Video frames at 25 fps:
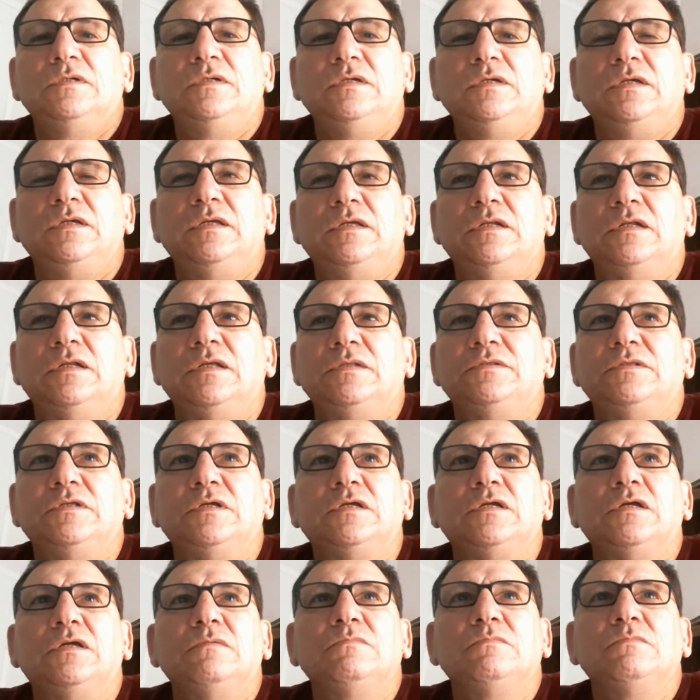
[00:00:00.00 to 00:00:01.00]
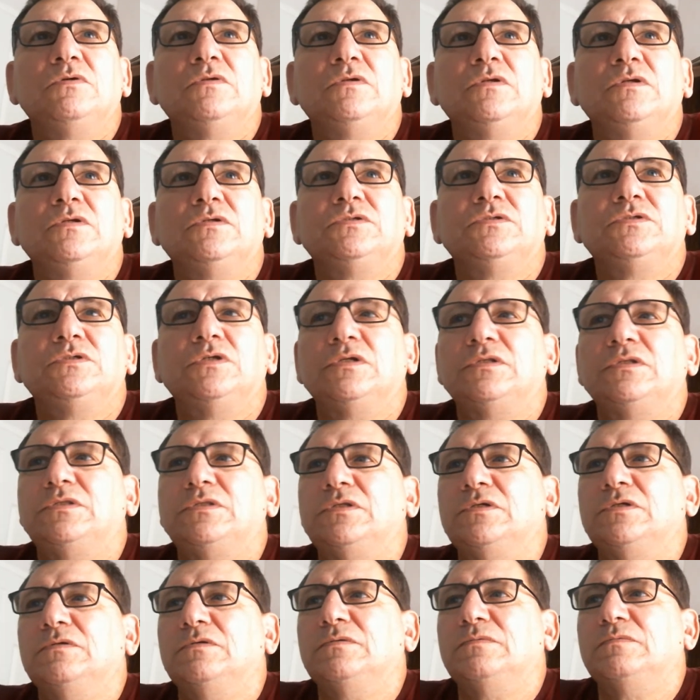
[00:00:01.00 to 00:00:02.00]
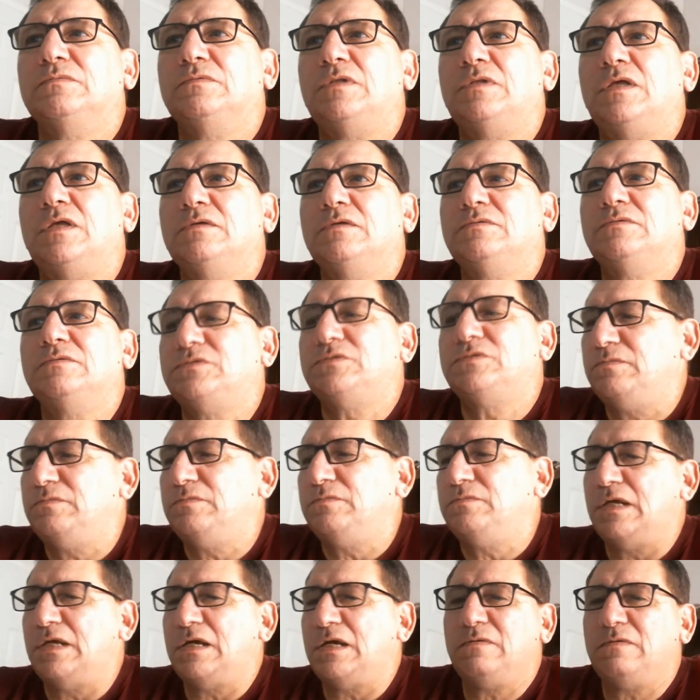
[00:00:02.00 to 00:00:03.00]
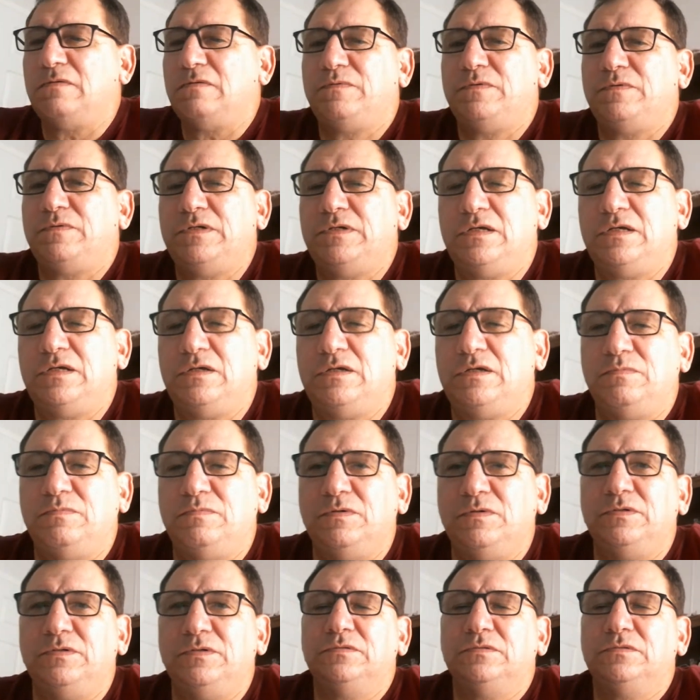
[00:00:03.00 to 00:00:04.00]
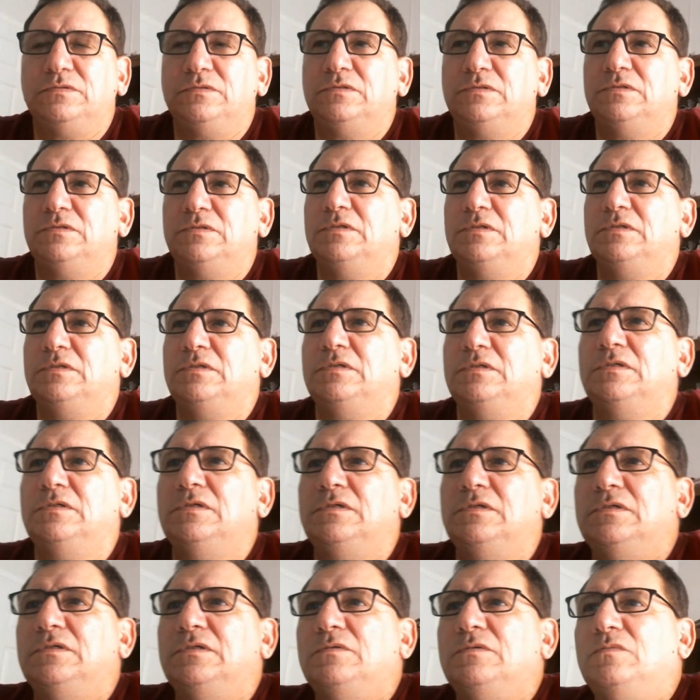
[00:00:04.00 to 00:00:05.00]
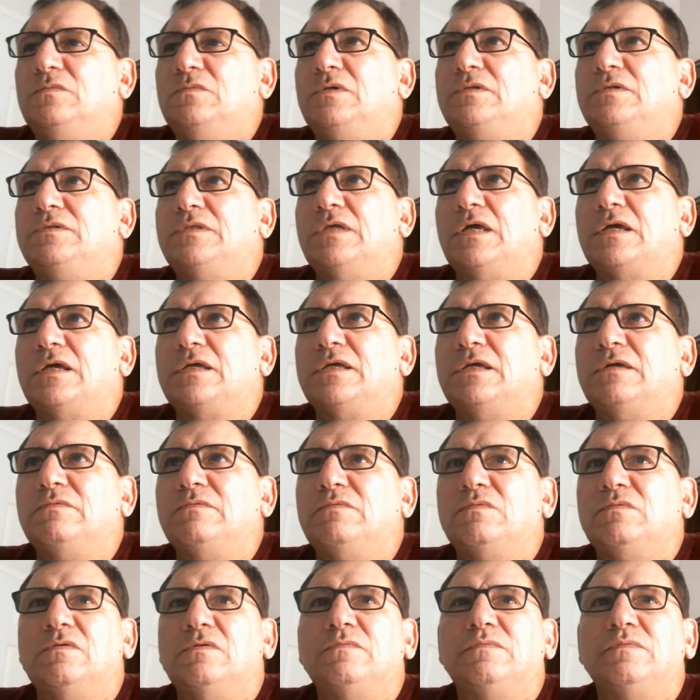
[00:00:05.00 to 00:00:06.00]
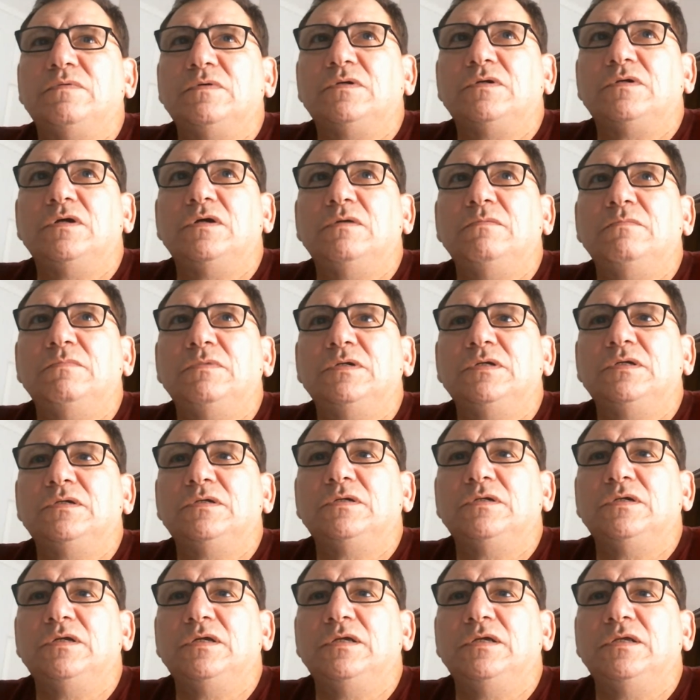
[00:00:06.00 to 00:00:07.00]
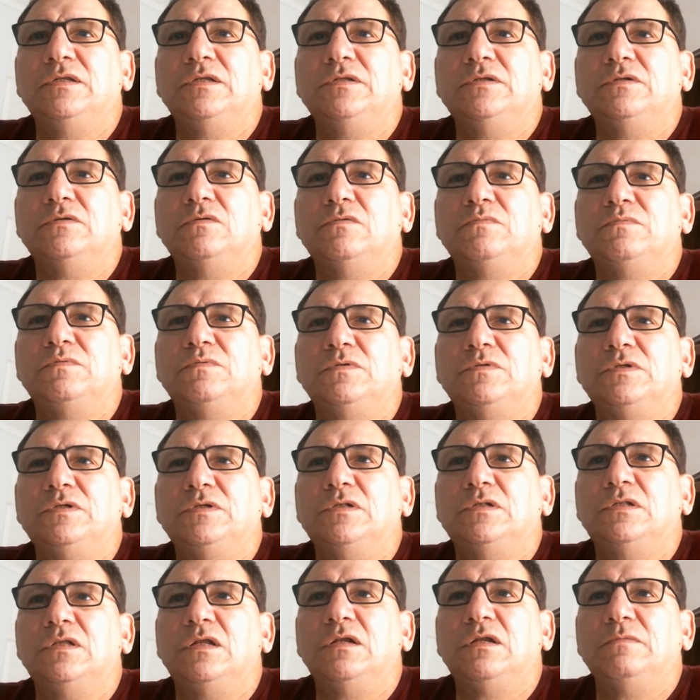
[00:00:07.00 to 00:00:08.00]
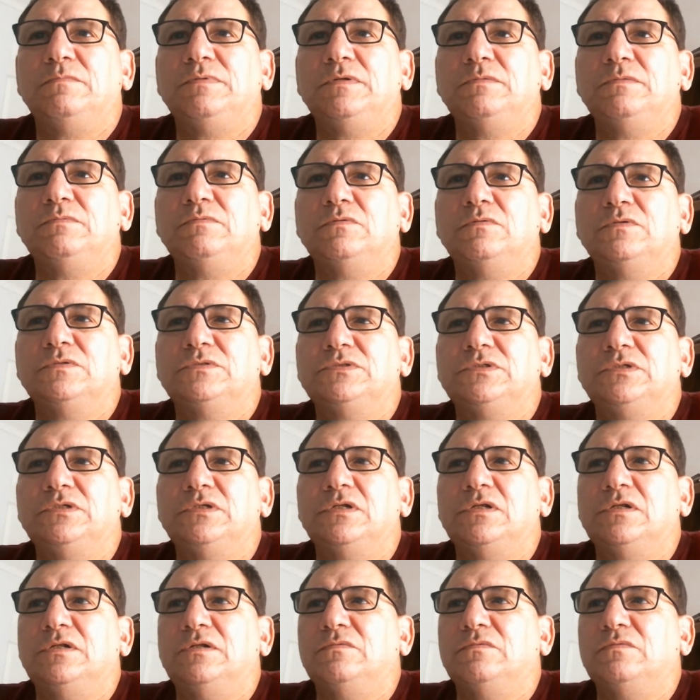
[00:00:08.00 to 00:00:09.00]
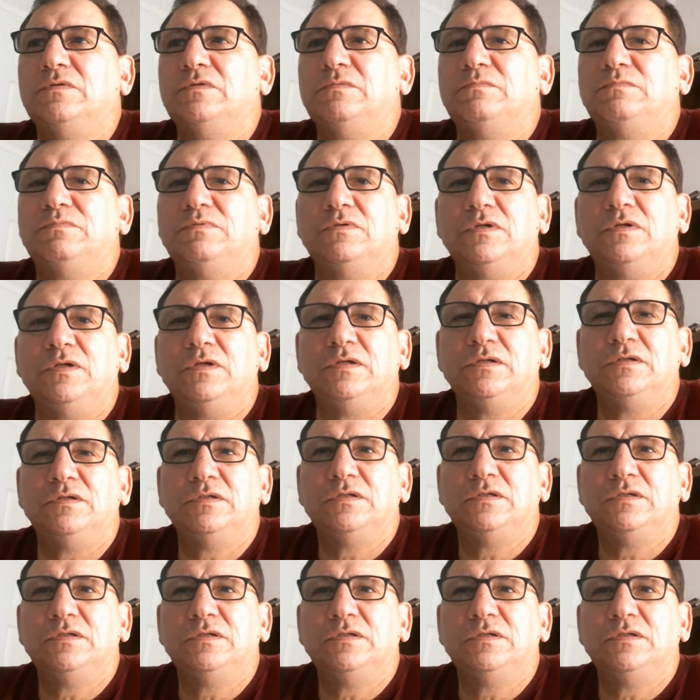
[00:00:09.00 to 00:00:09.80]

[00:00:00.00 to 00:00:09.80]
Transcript: And I think I'm going to shut the live stream down for now, but I want to thank everyone for coming, and hopefully a lot of people will see it on the replay.